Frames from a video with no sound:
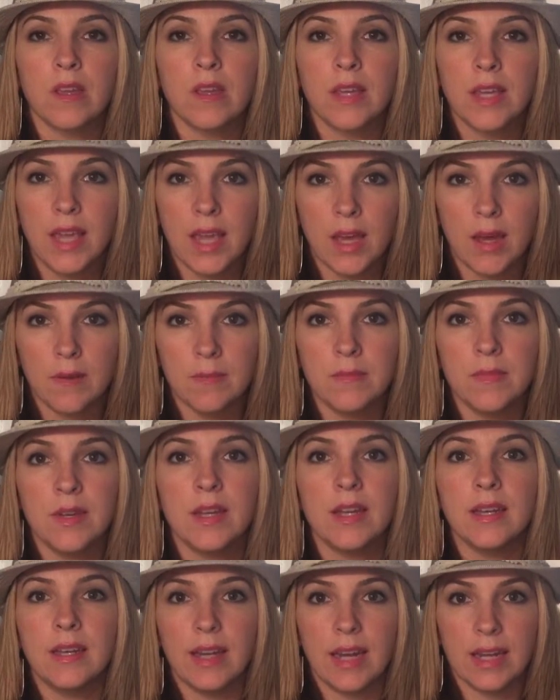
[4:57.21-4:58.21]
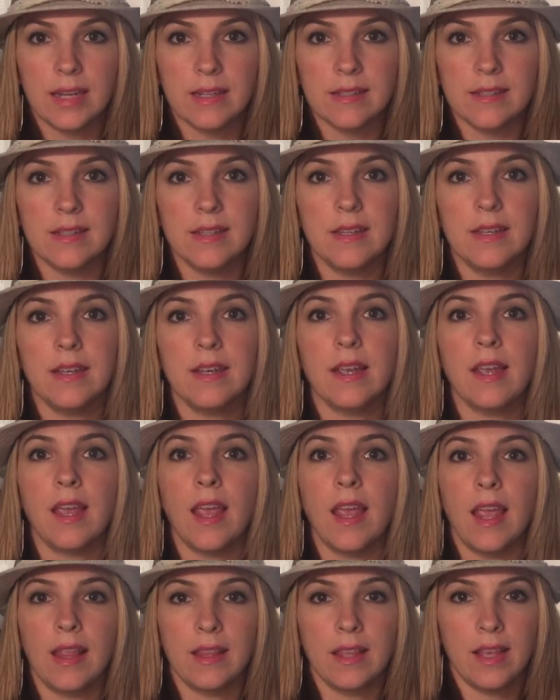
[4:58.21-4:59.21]
Kim, Nancy,
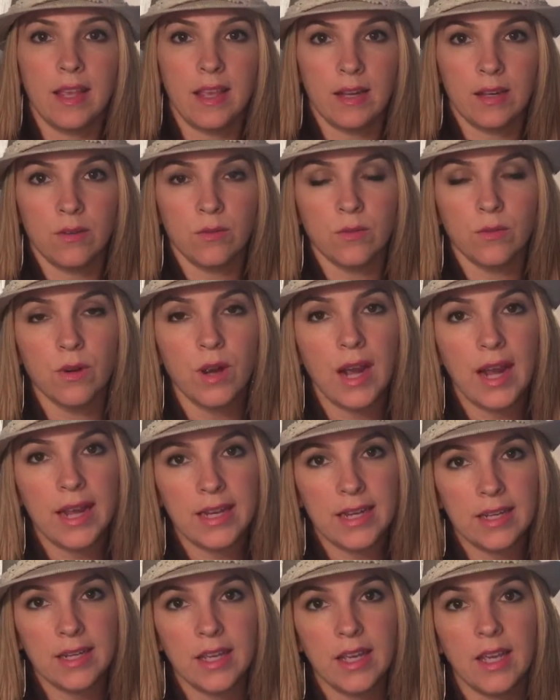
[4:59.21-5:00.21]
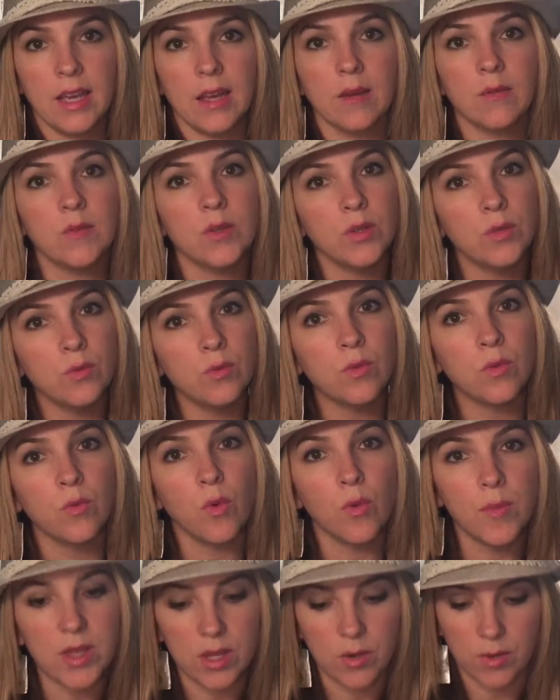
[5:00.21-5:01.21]
and then Ryan and Kim, you
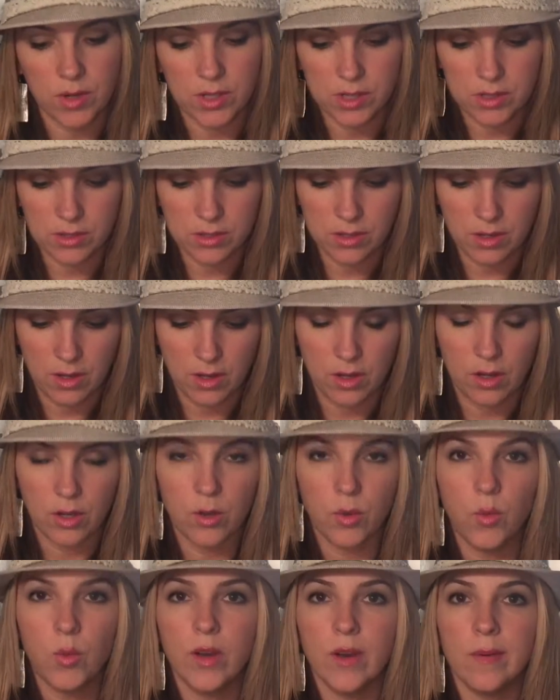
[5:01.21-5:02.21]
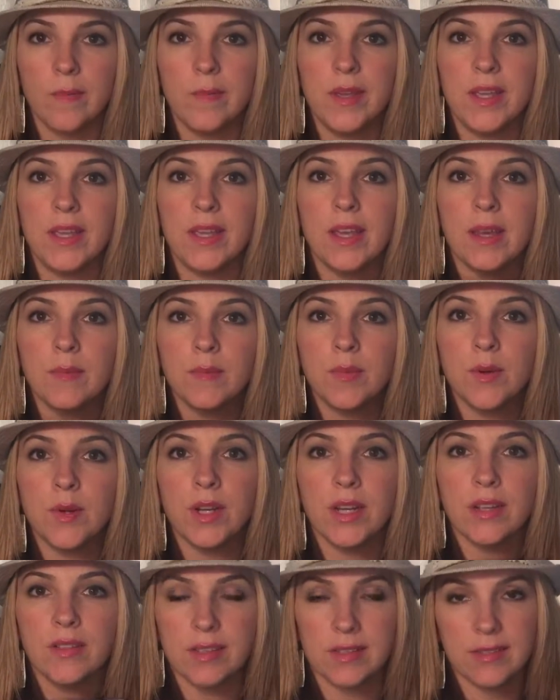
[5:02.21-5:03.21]
will be the ones who will be
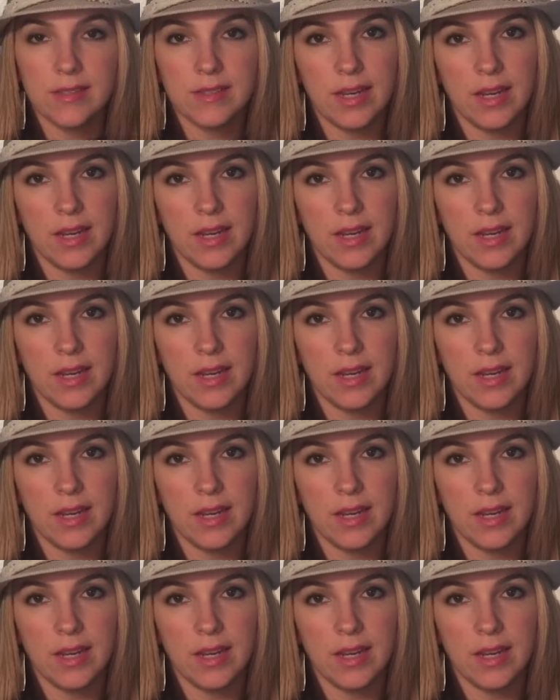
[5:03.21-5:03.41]
inputting this